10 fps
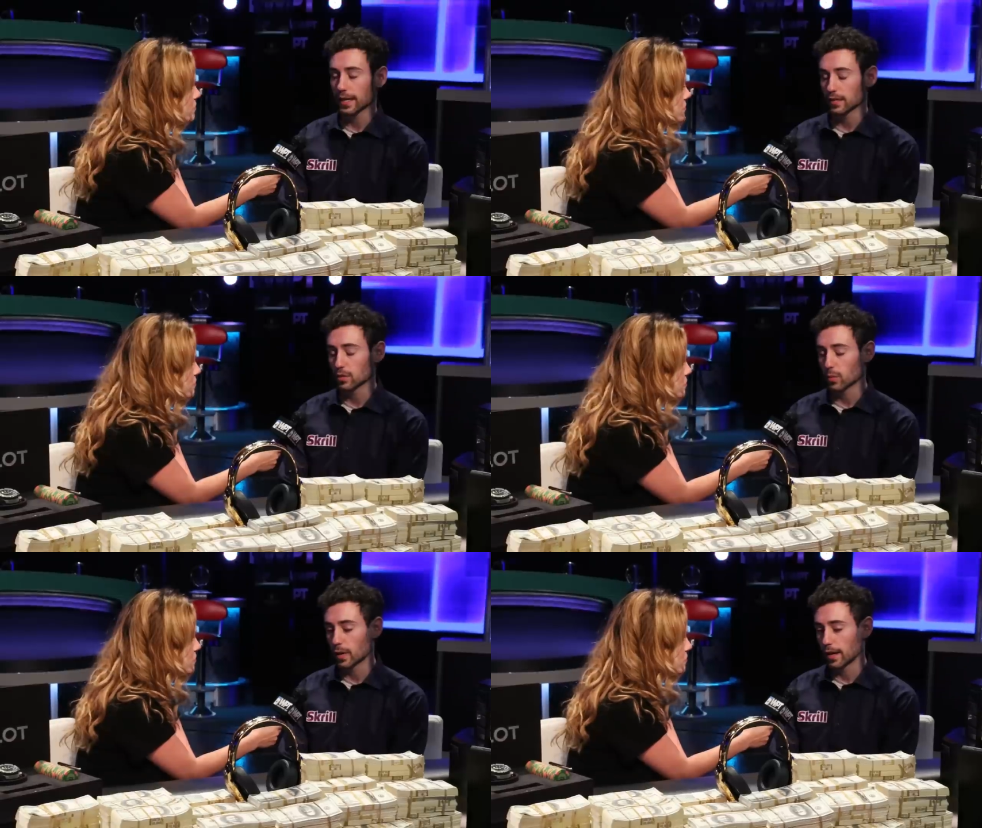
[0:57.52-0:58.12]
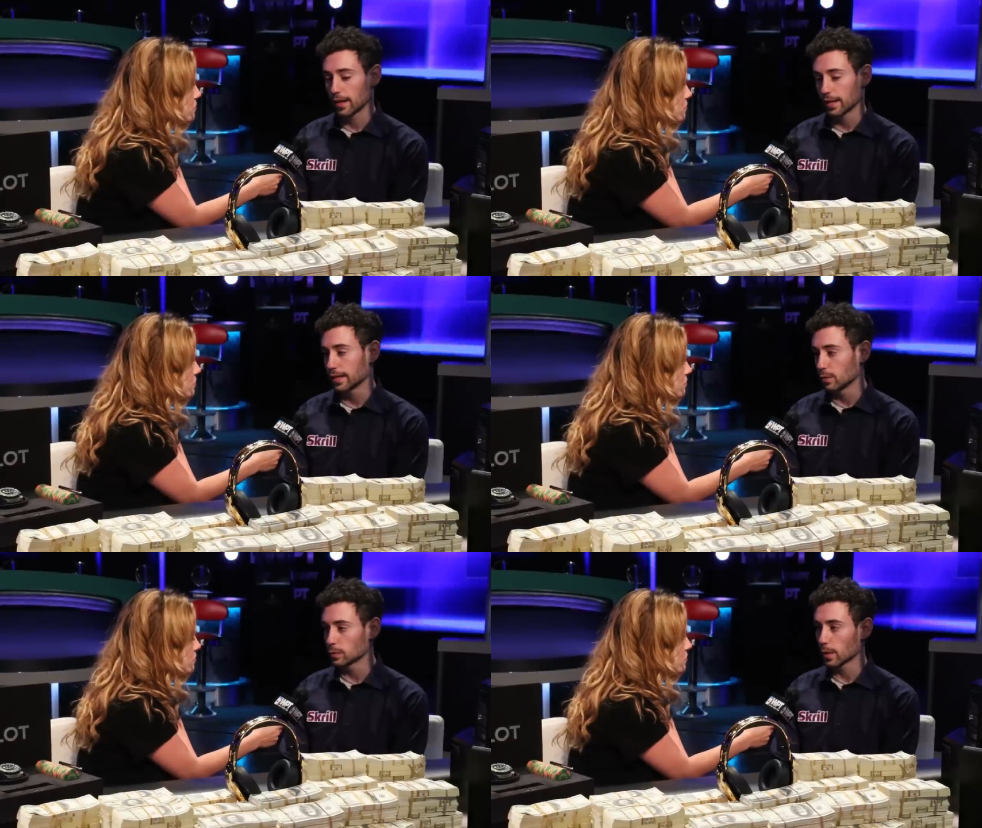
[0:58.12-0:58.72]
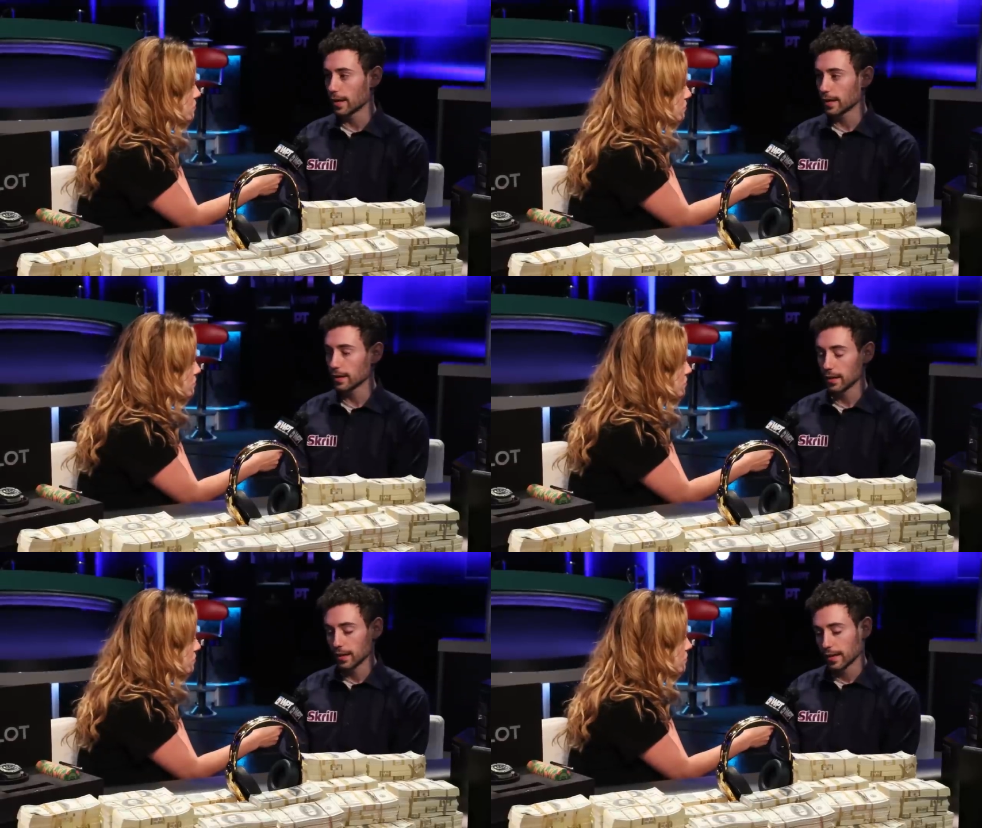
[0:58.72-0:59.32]
Speaker 1: against the way that he was playing.
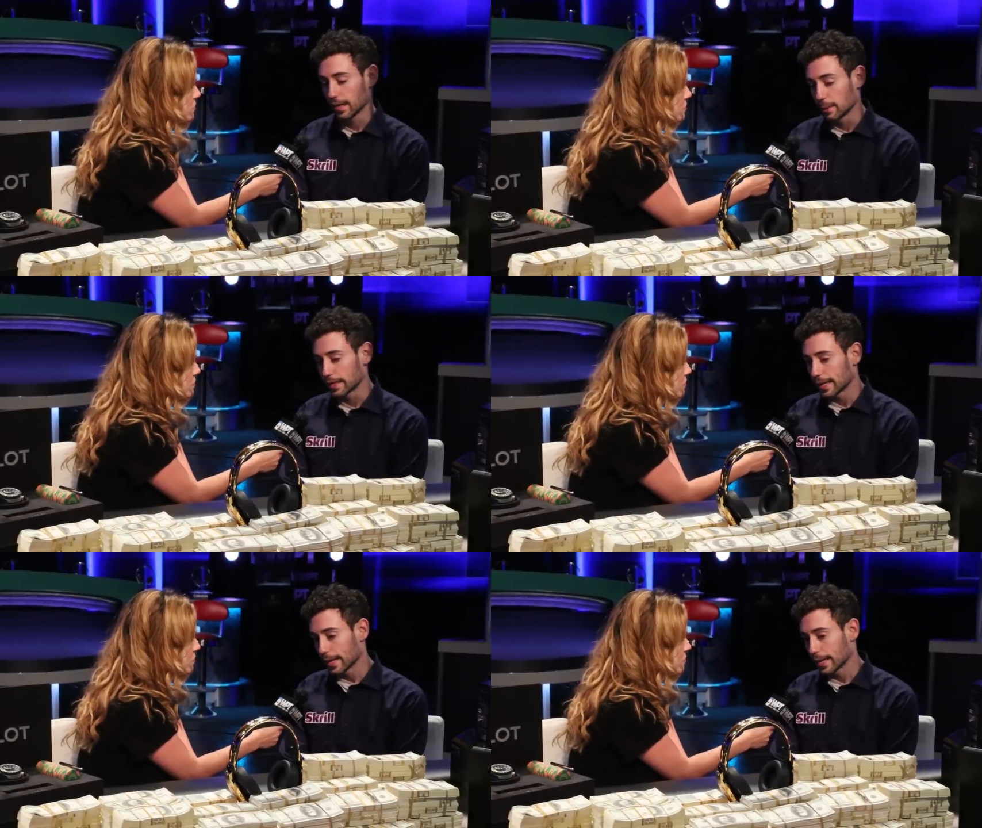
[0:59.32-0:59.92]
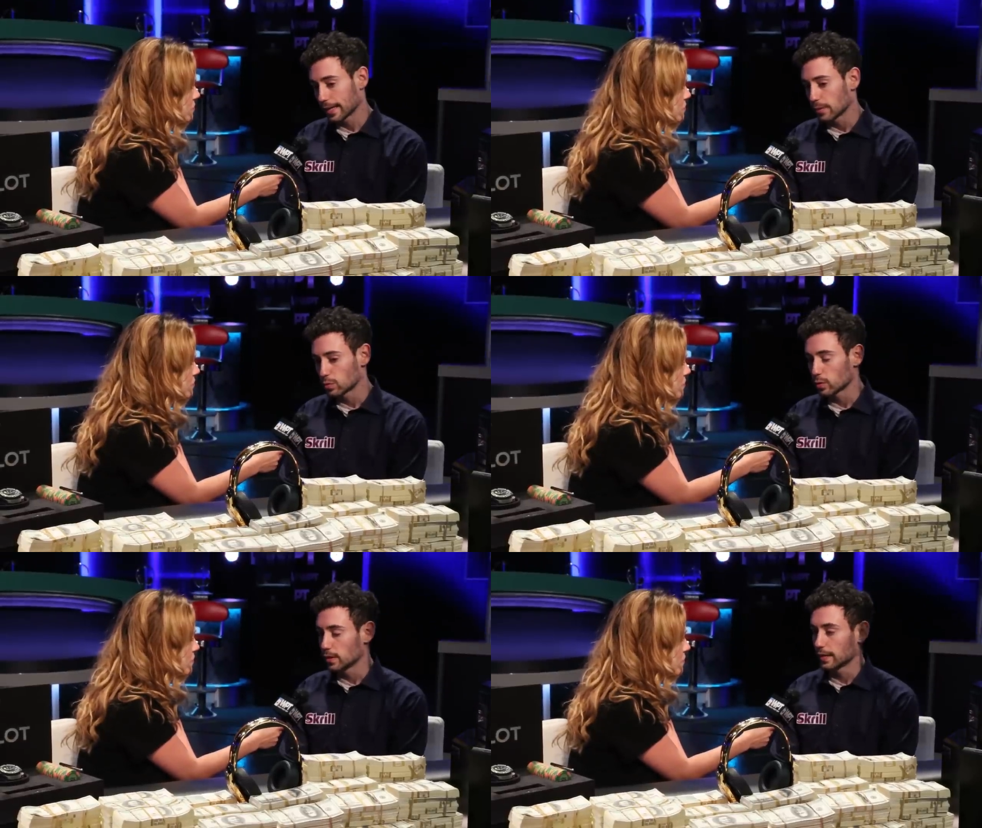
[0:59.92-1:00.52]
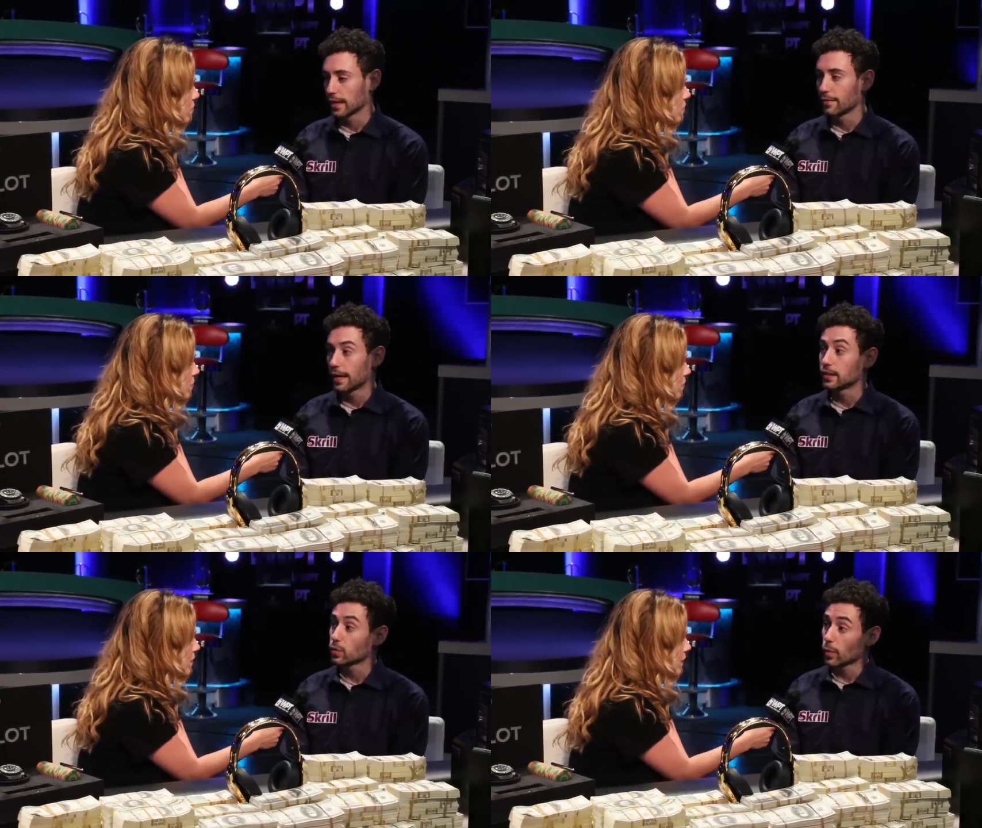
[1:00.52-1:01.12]
In the beginning, he was really taking
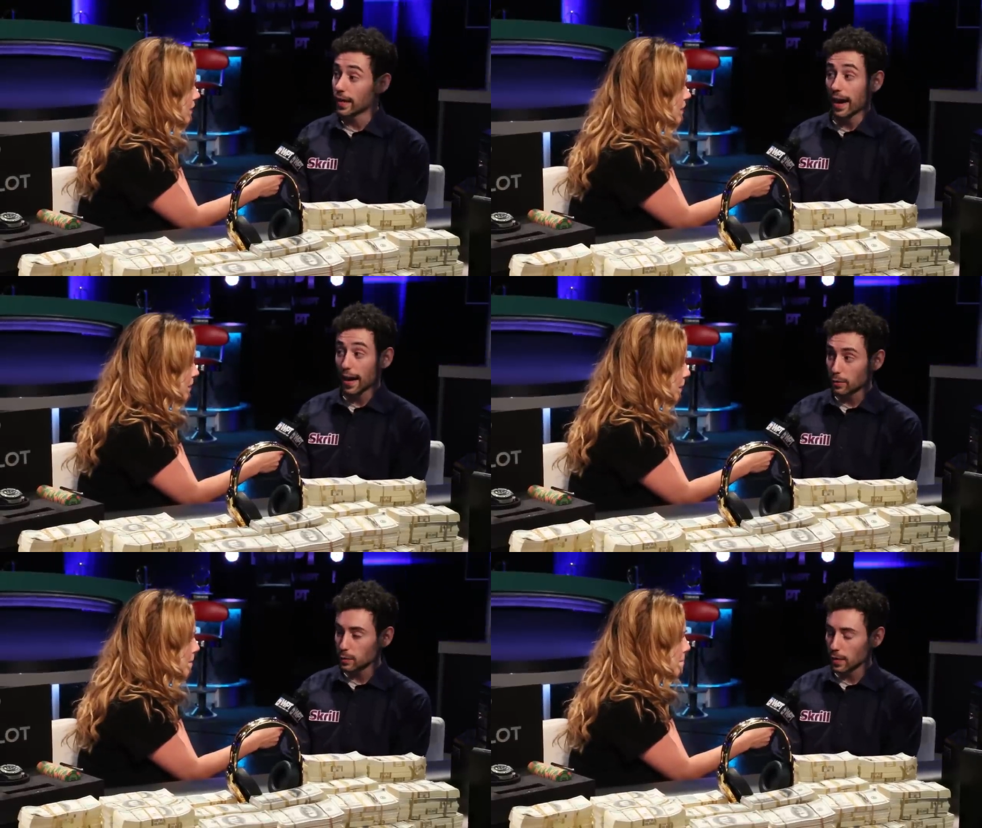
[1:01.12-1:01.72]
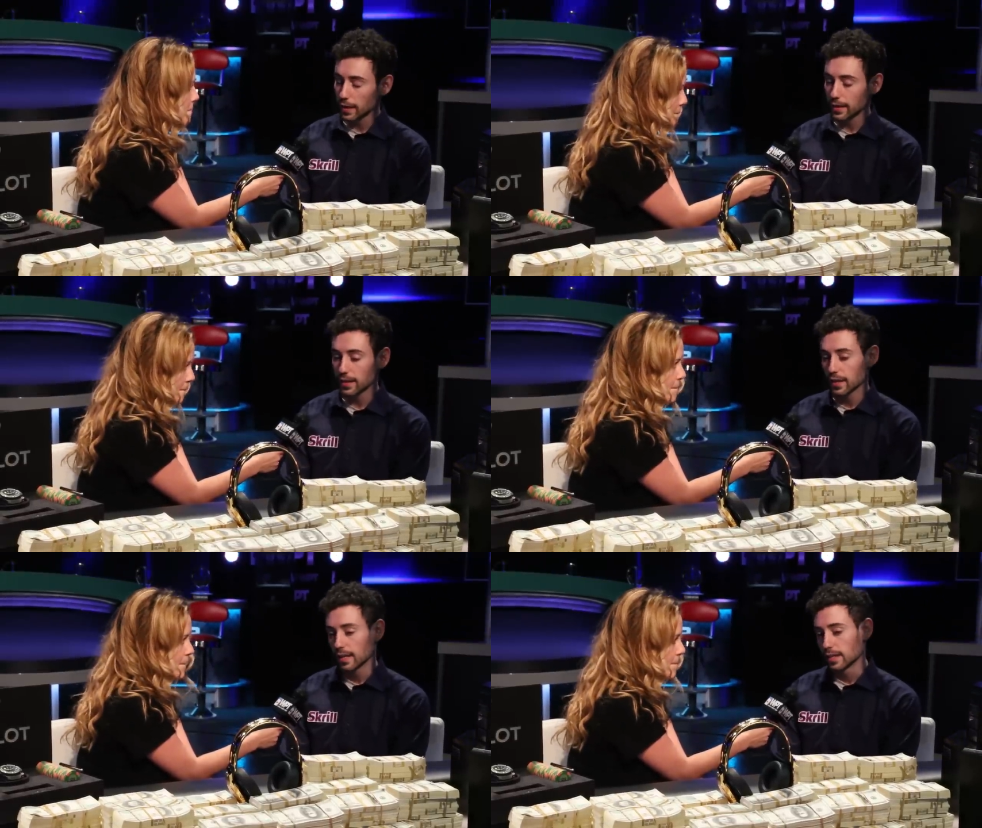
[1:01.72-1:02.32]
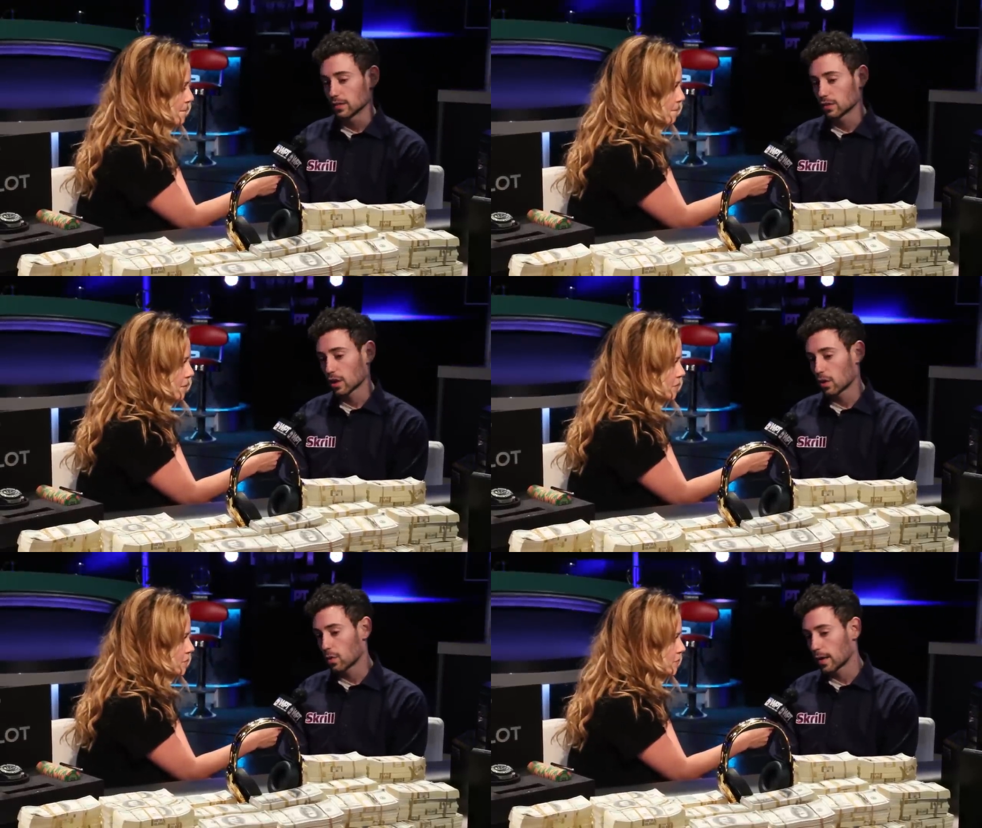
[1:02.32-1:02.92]
advantage of the way that I was playing, and
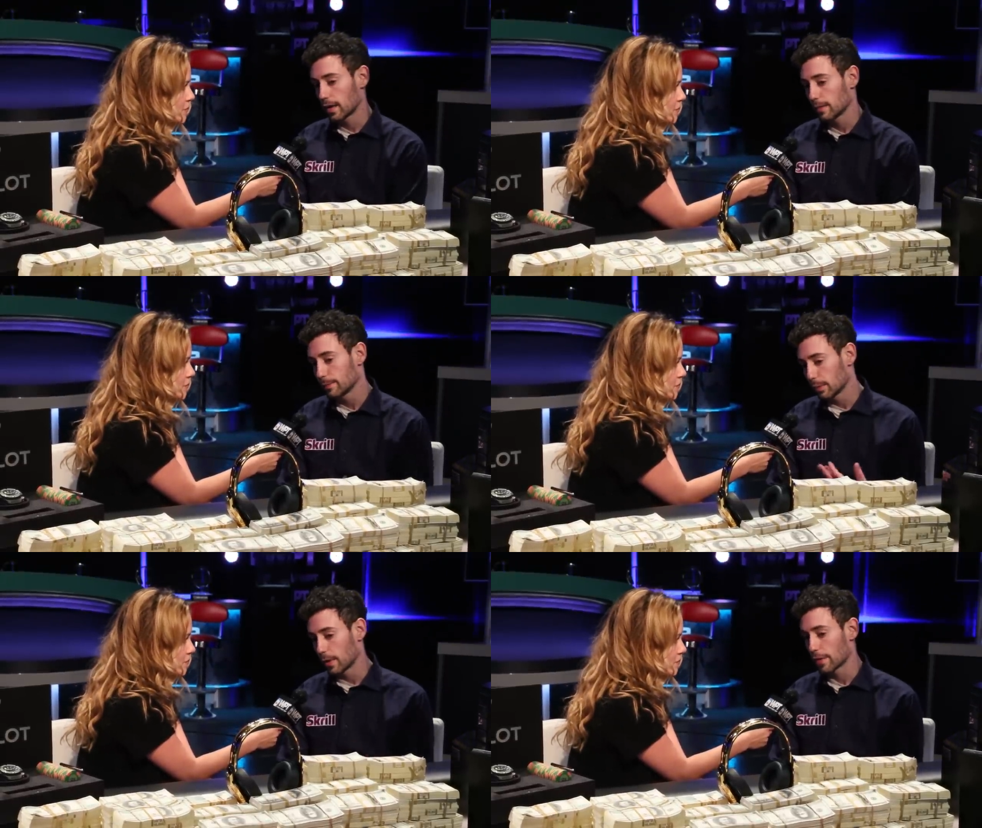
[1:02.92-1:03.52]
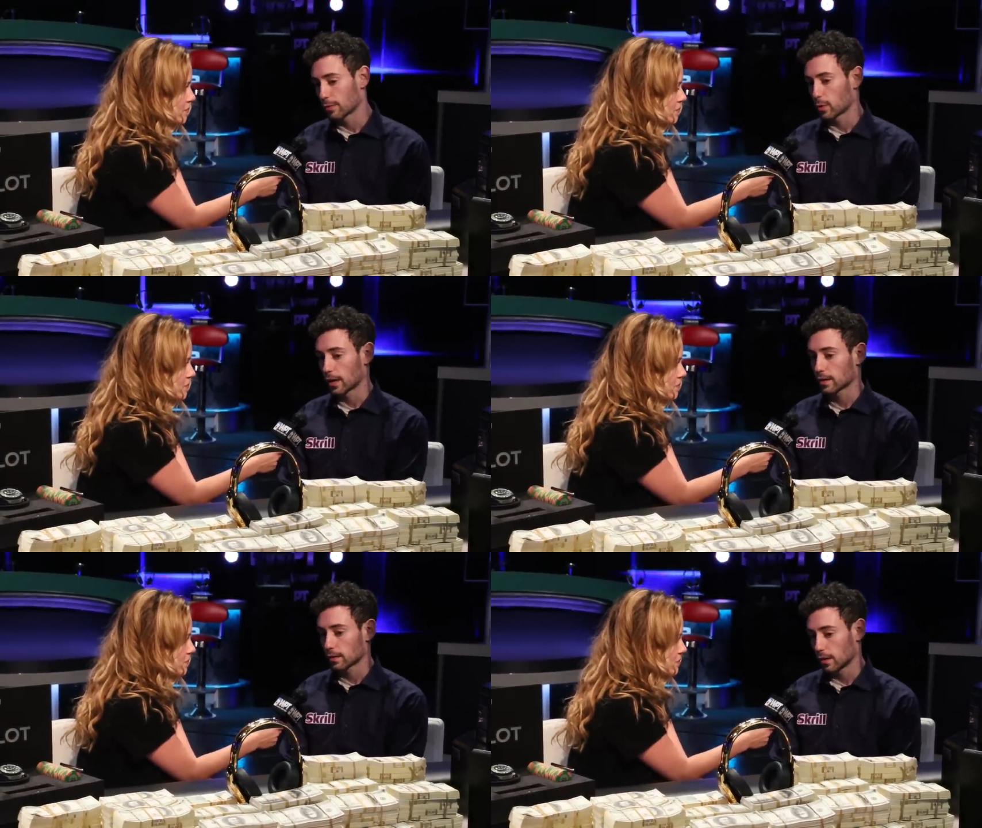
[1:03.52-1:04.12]
so uh, midway through our,